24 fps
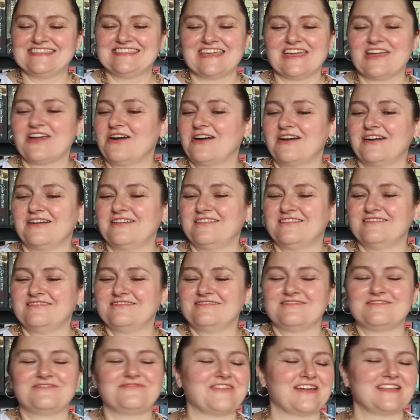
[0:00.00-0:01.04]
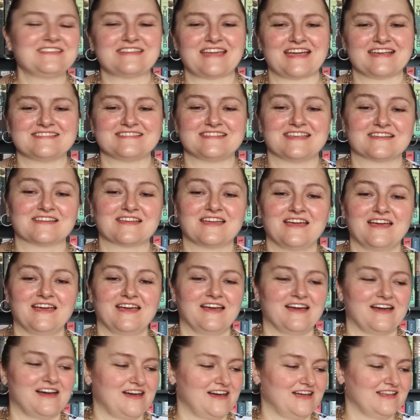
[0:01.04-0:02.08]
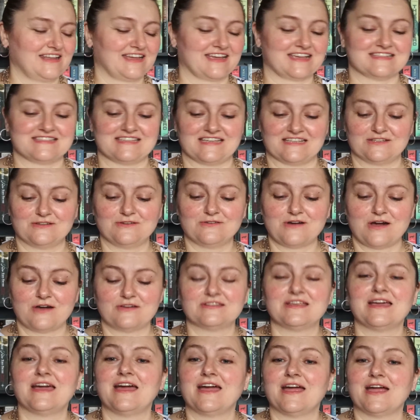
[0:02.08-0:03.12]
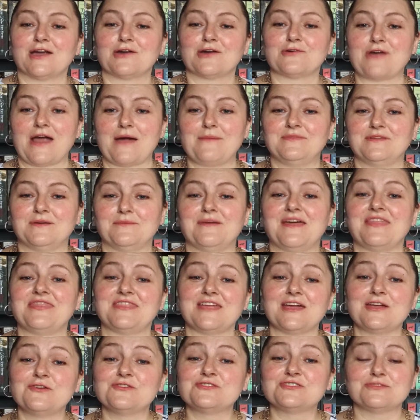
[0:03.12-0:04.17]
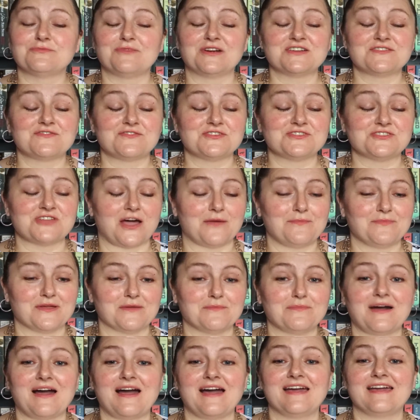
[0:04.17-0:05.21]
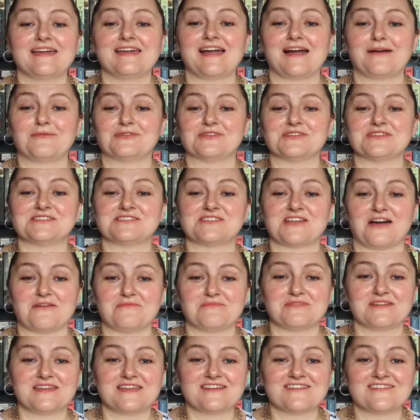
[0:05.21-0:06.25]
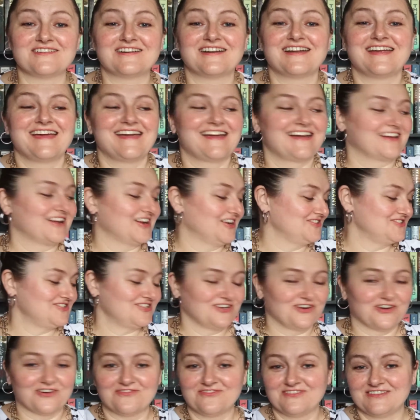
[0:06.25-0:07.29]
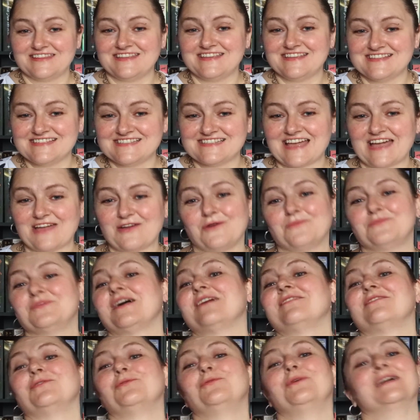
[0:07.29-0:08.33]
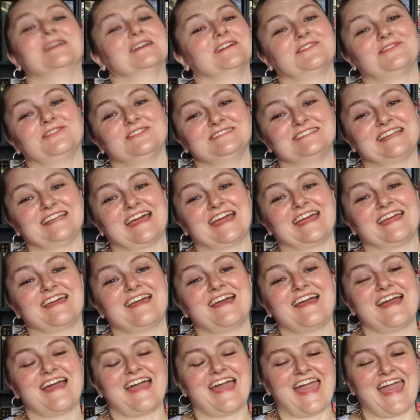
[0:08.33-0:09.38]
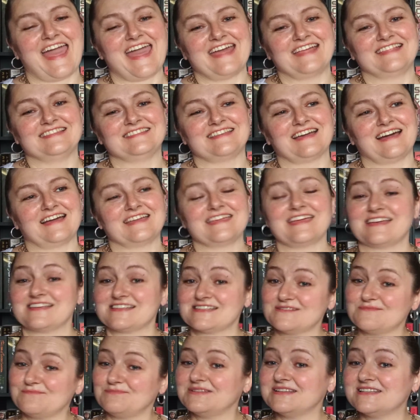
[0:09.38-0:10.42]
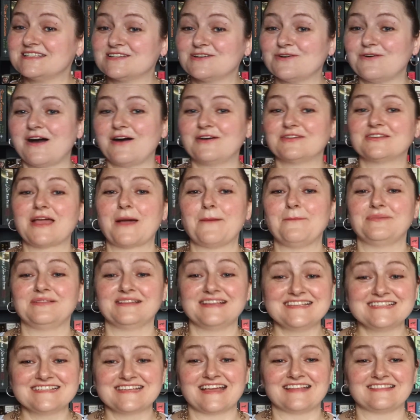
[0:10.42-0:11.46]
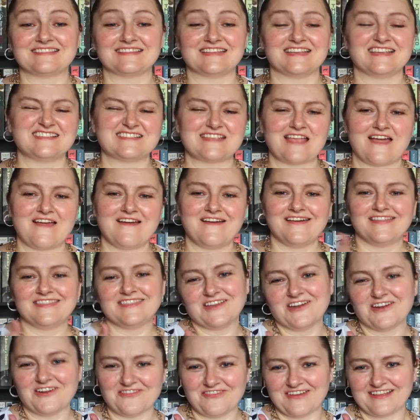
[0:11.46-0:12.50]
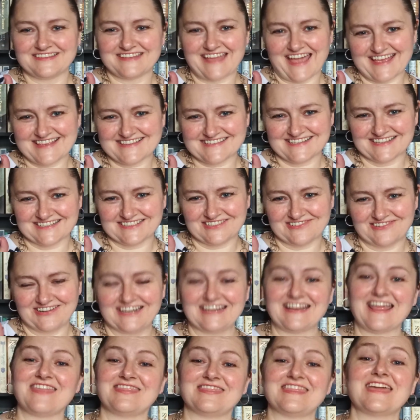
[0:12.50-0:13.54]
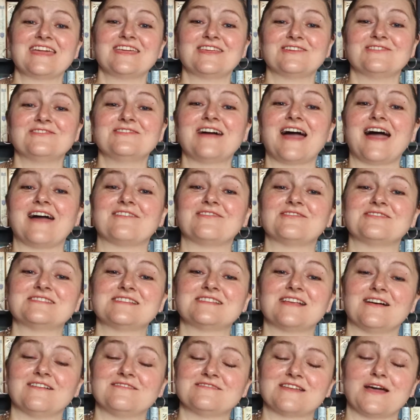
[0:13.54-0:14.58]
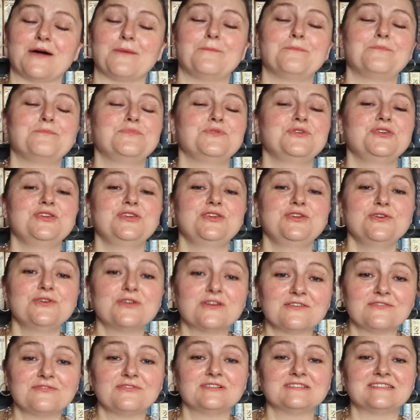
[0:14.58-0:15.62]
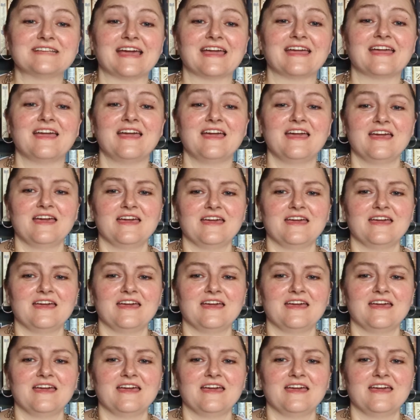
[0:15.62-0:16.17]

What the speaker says: They are fantastic. Like I said, go out, grab them, and thank you so much for stopping by. I'm gonna stop here gushing over these. I hope you have a wonderful day, and yes, please go out, please get these. They're fantastic to read. Thank you. Have yourselves a beautiful day.